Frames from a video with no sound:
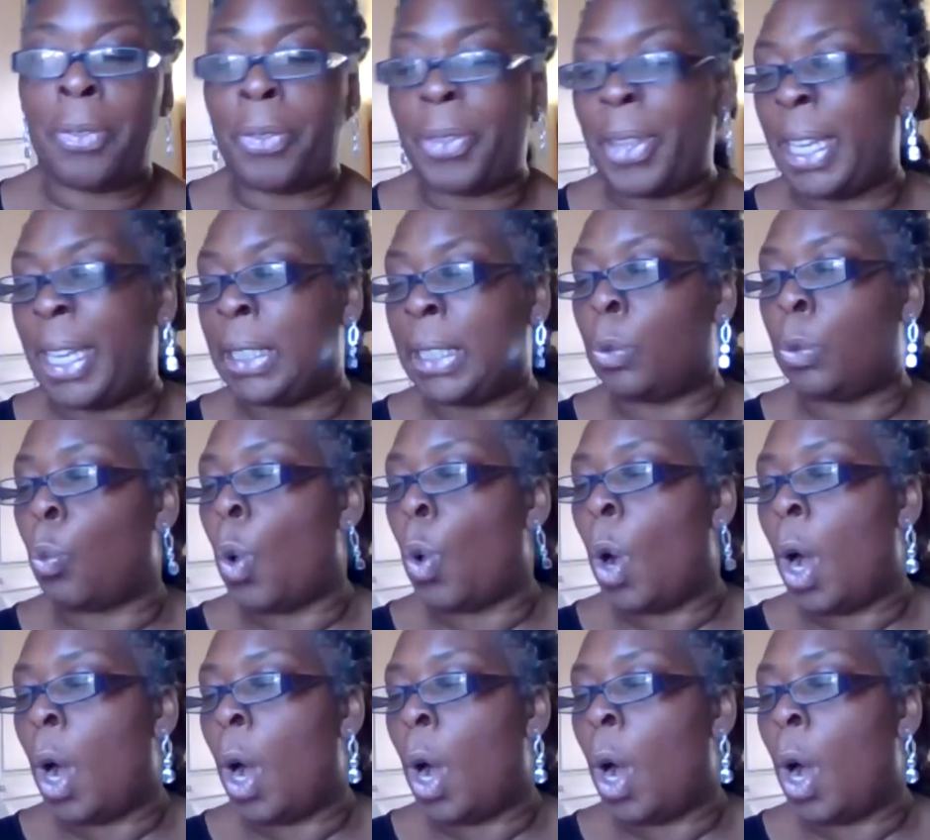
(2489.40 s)
certain
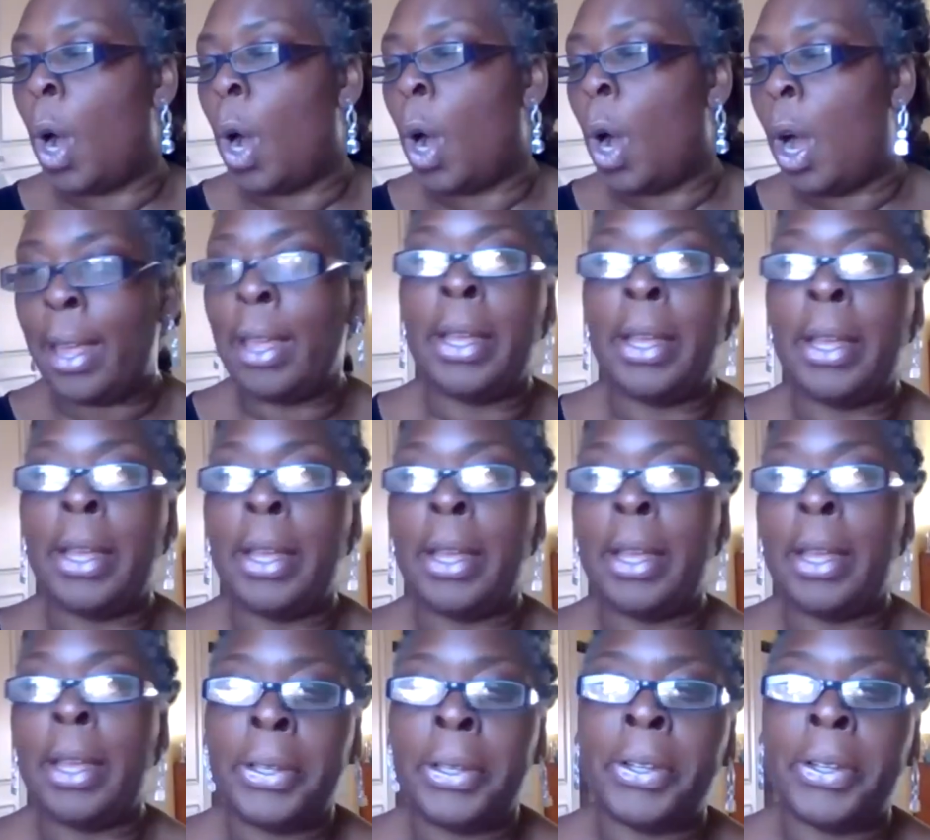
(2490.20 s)
things, why
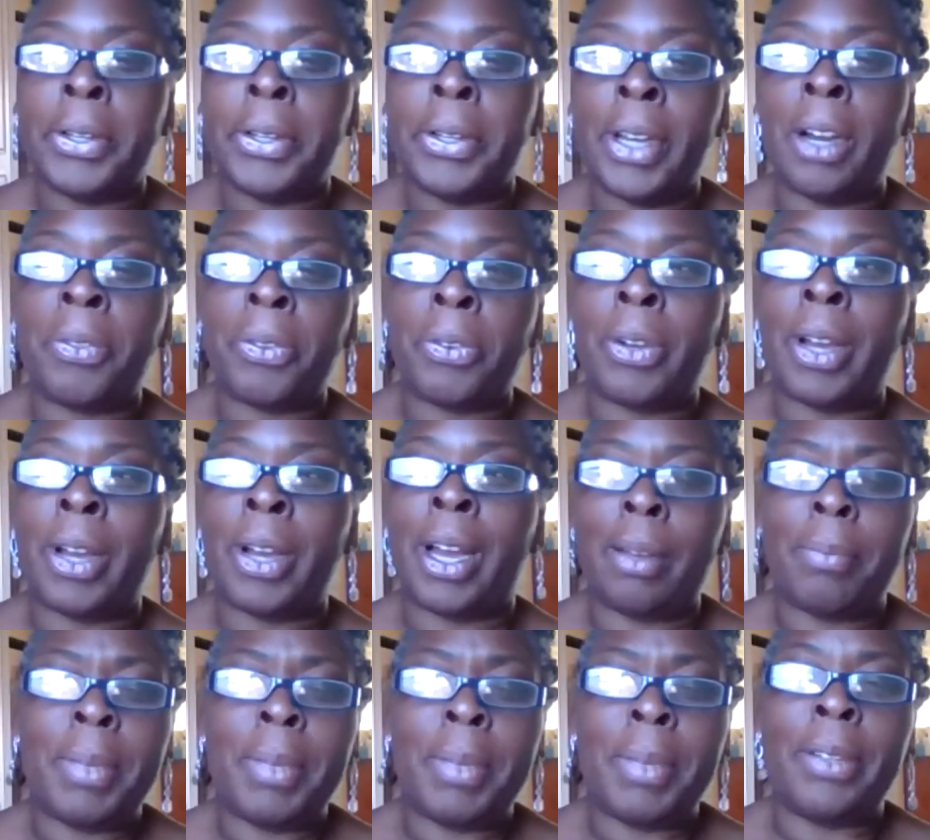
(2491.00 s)
you know,
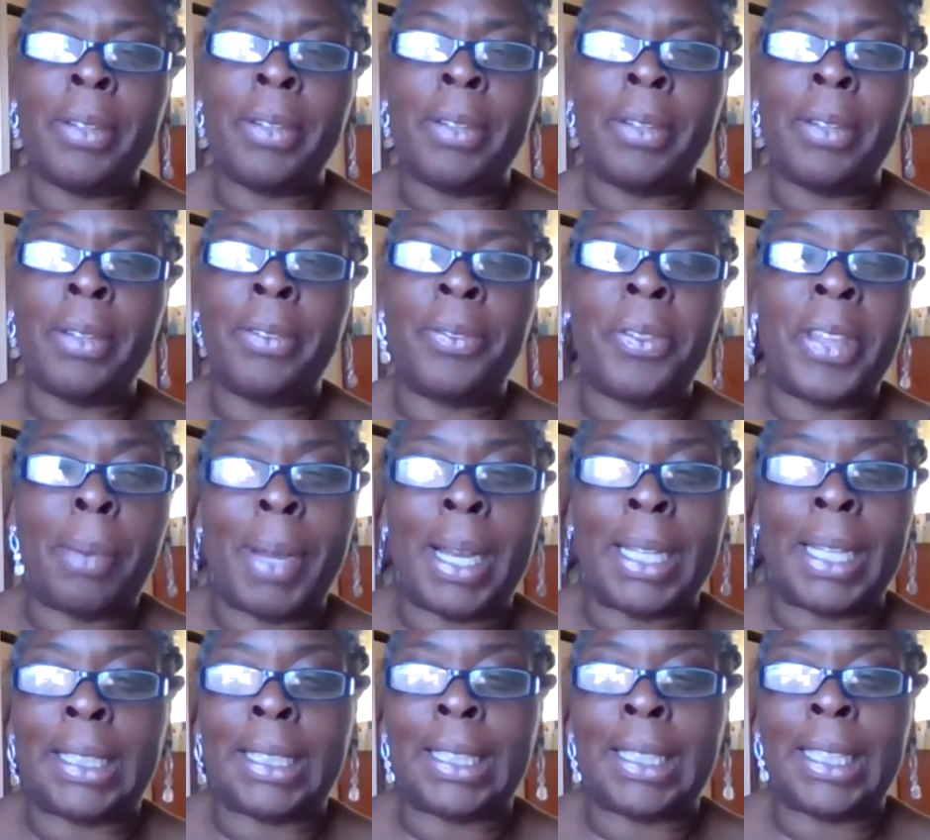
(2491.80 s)
throughout. I mean, if
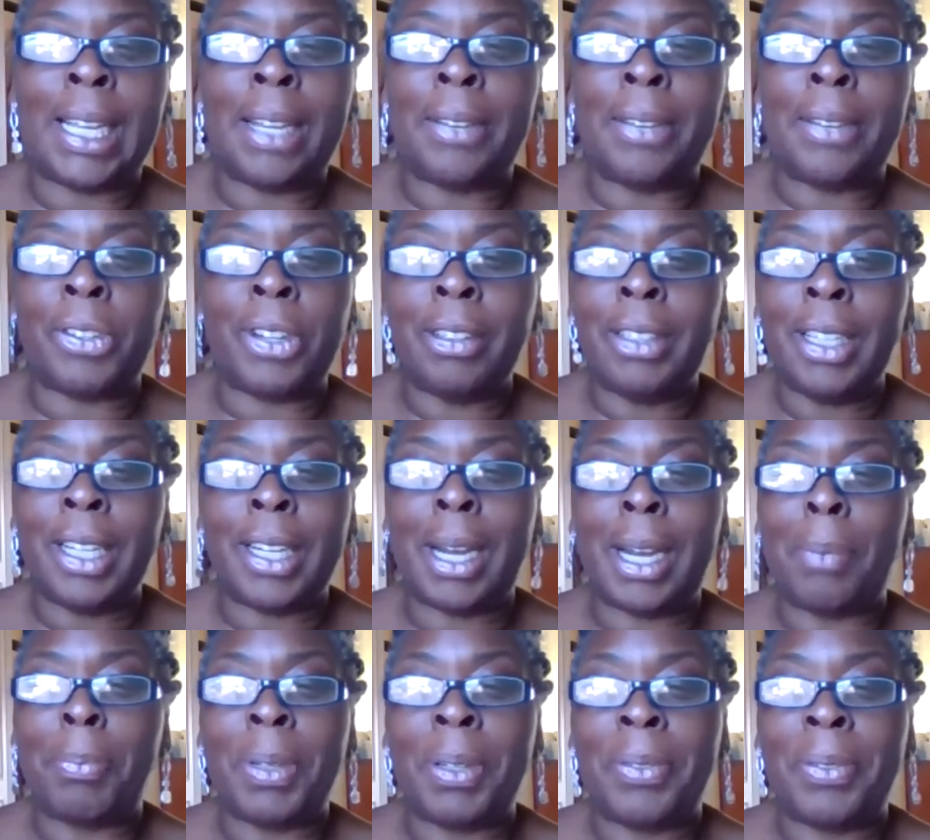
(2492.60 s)
you think about
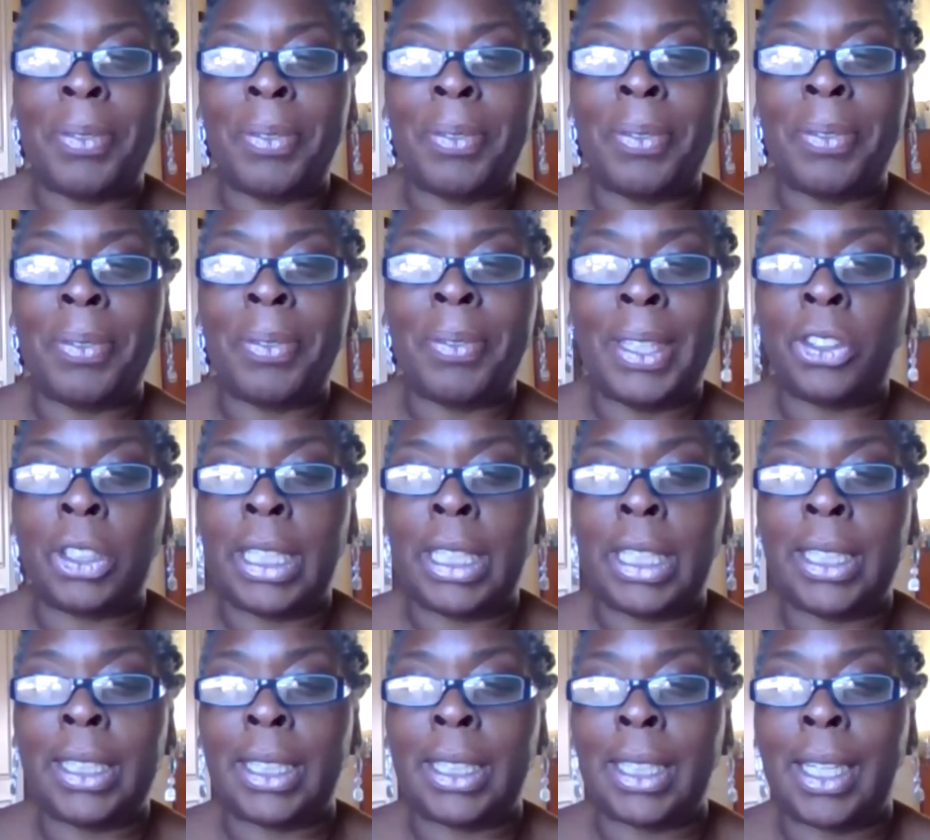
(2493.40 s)
slavery only a couple of
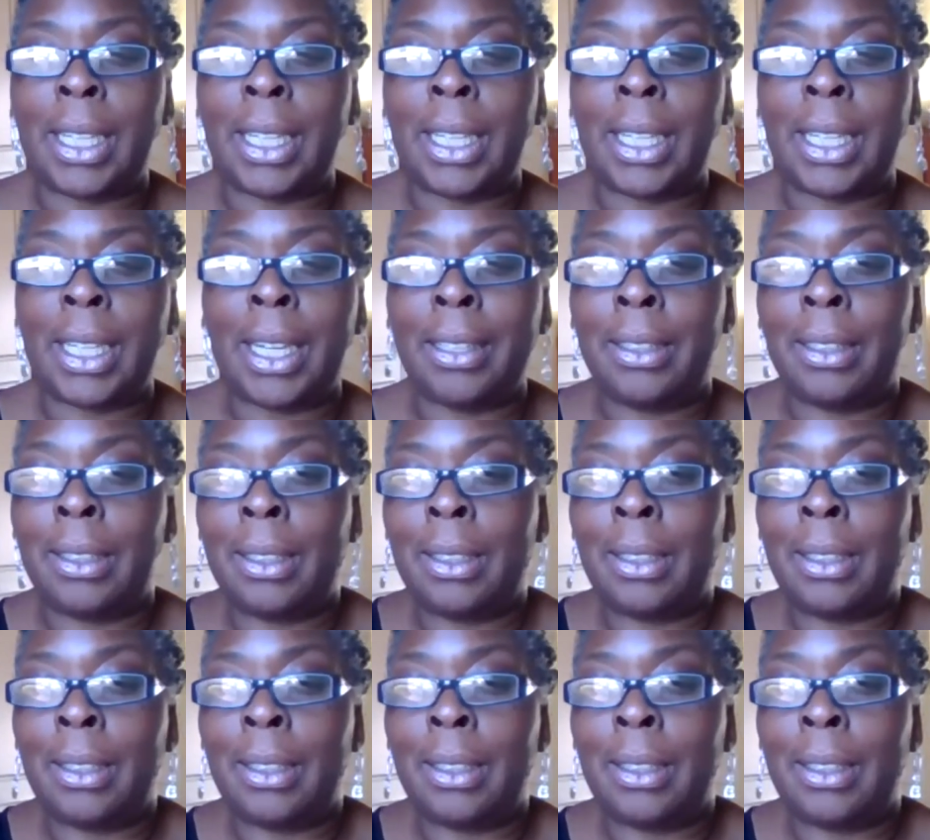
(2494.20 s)
hundred years ago,